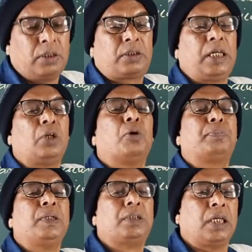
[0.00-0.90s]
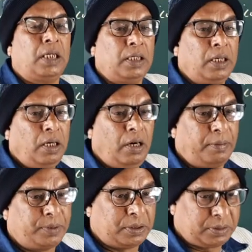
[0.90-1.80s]
canopies
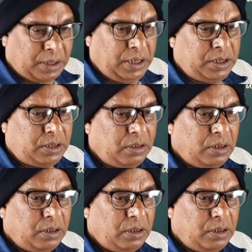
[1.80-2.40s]
of the trees